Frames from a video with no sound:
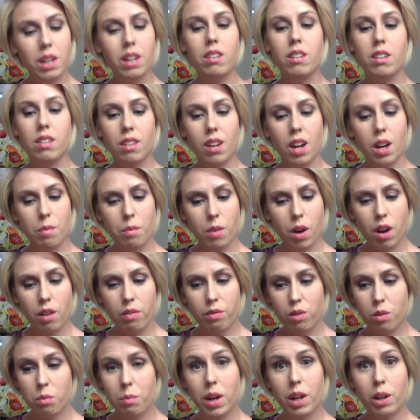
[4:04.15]
took time off
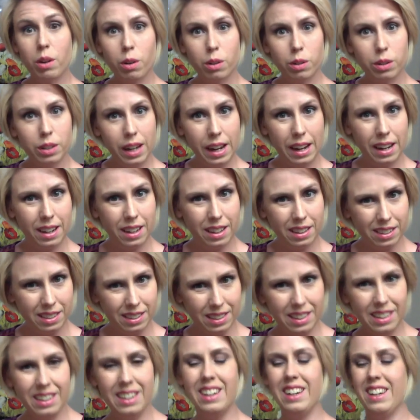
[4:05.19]
from my crochet
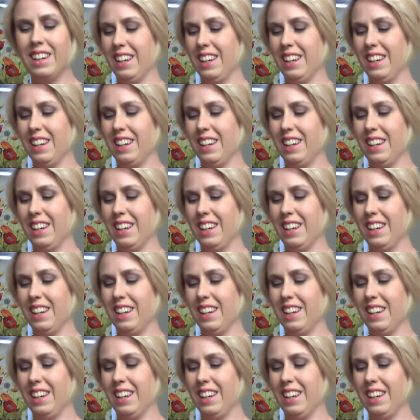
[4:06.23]
addiction.